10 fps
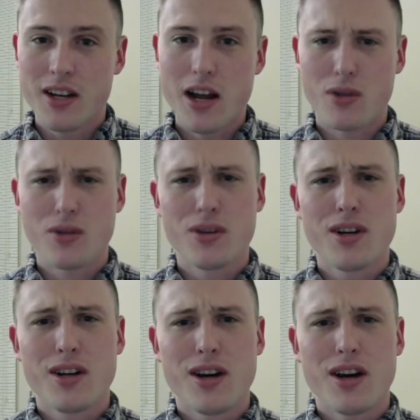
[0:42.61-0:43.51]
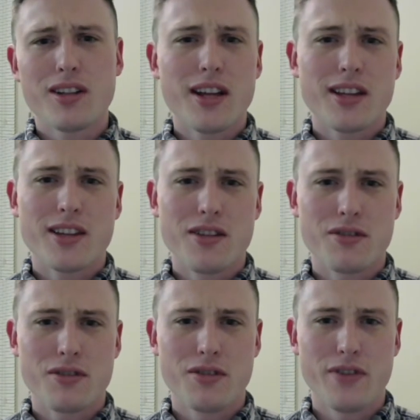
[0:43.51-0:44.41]
Now, unlike the
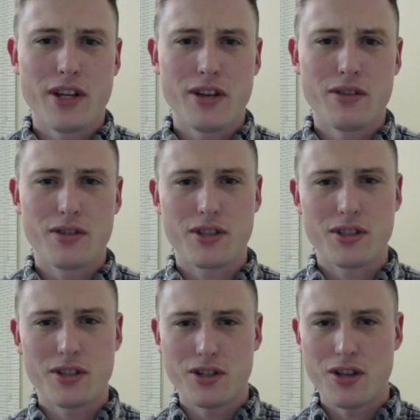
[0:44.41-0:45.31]
other 2 videos,